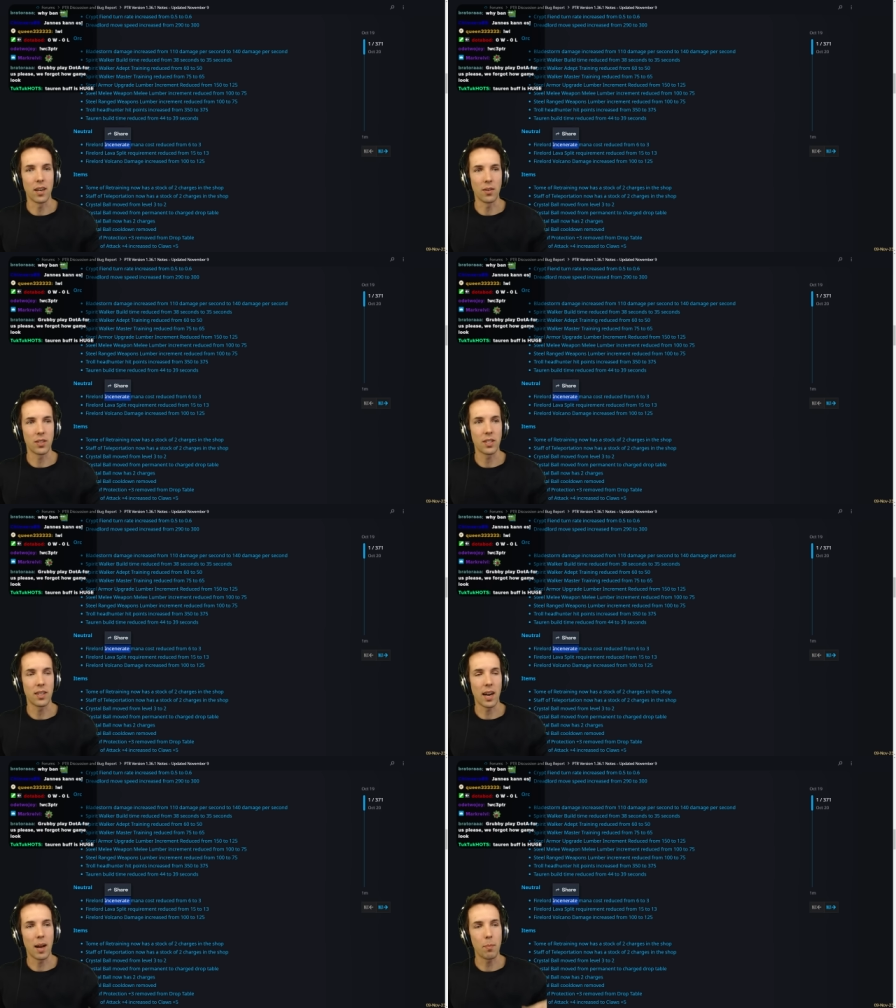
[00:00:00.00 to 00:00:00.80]
notes
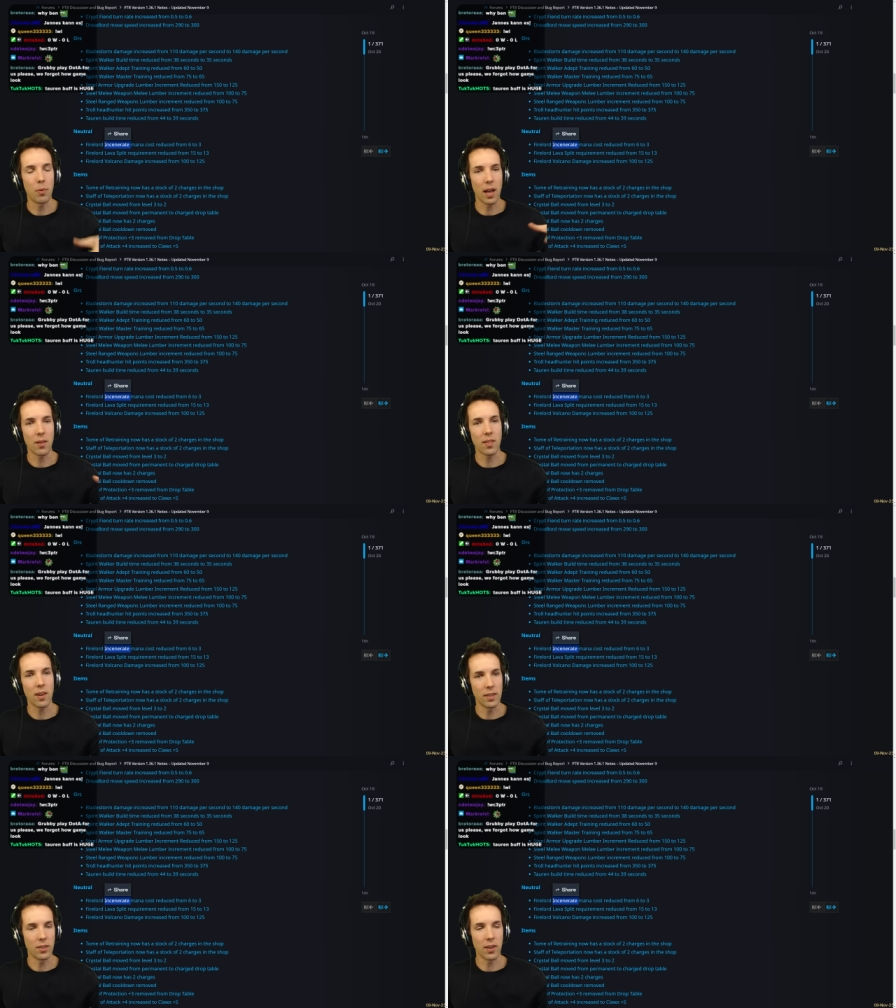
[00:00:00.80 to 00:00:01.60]
that I put out
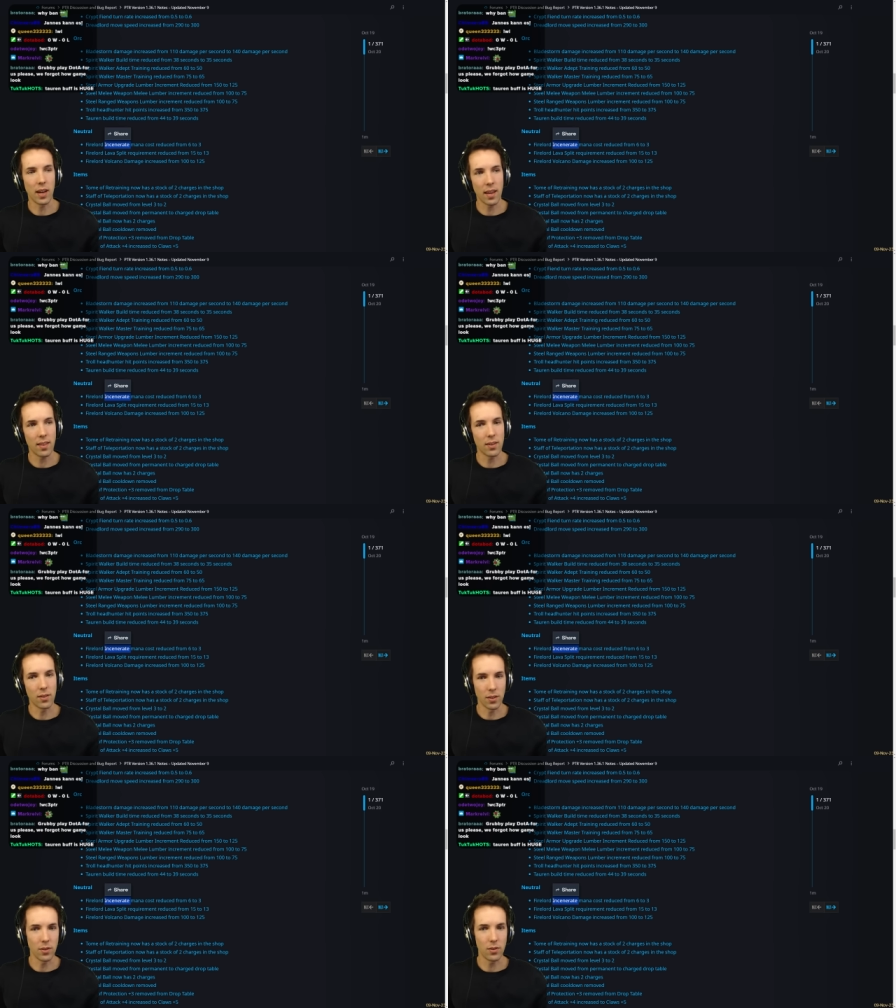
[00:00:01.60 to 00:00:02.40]
there into the ether
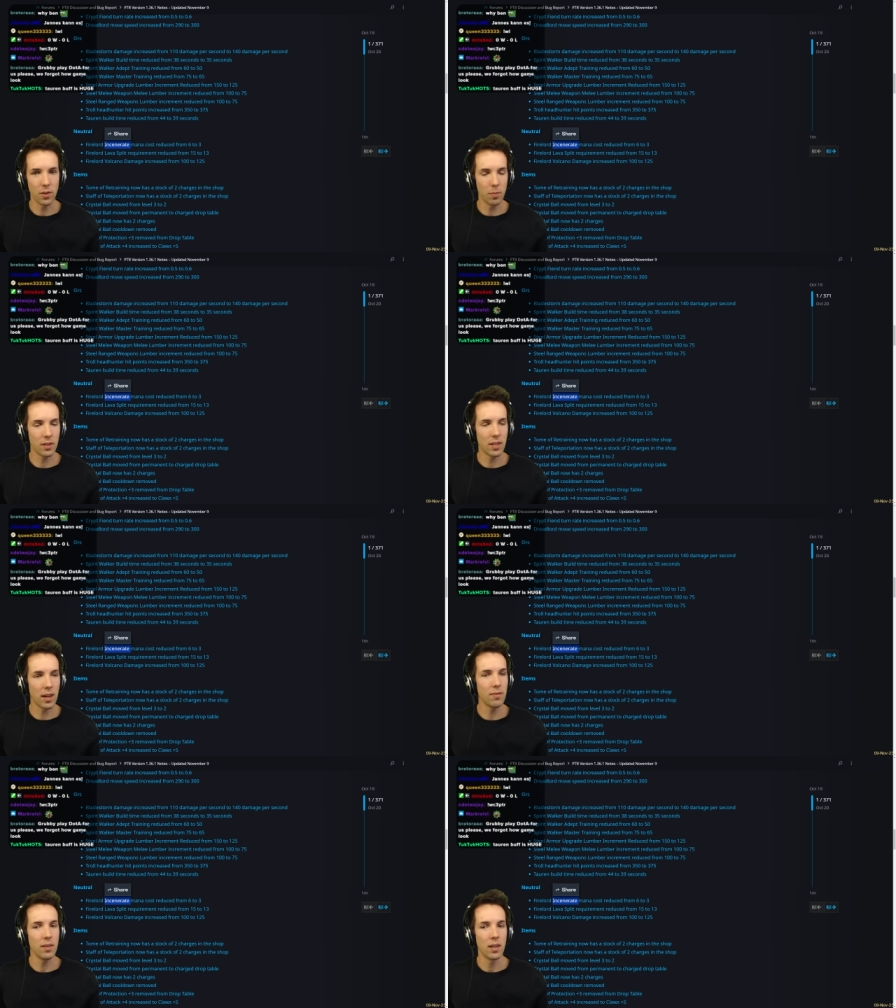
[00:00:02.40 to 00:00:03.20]
on YouTube and
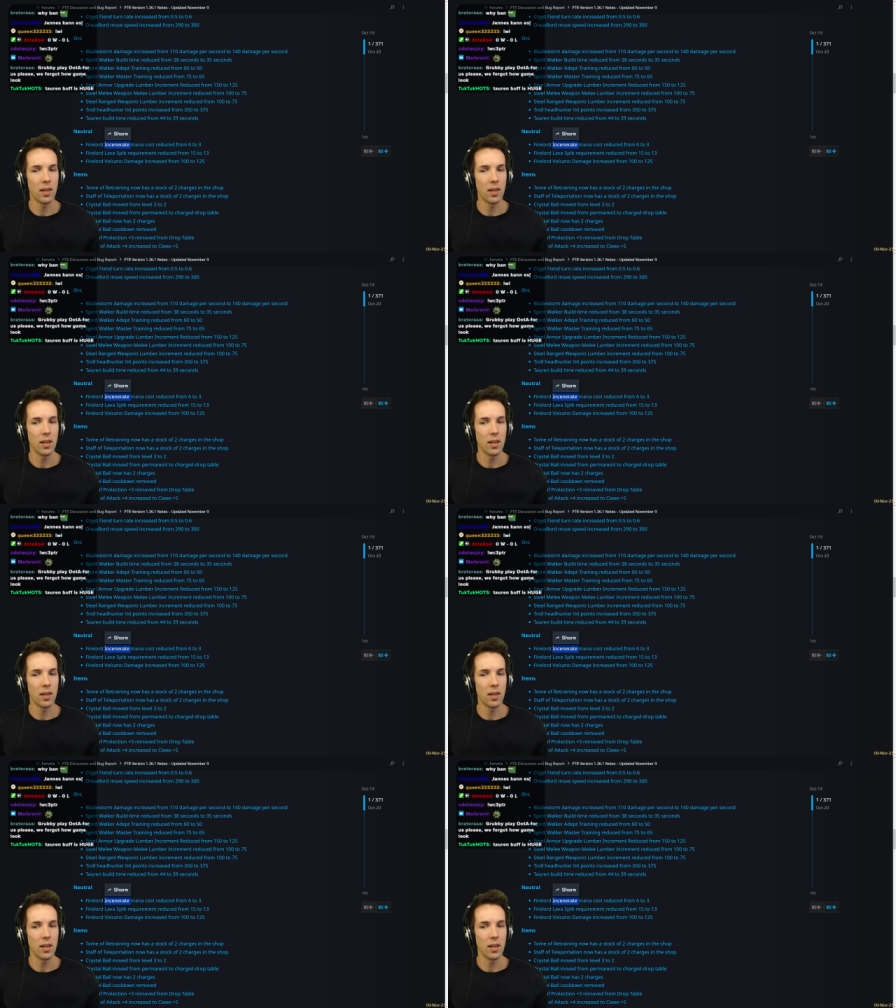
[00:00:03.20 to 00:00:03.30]
stuff.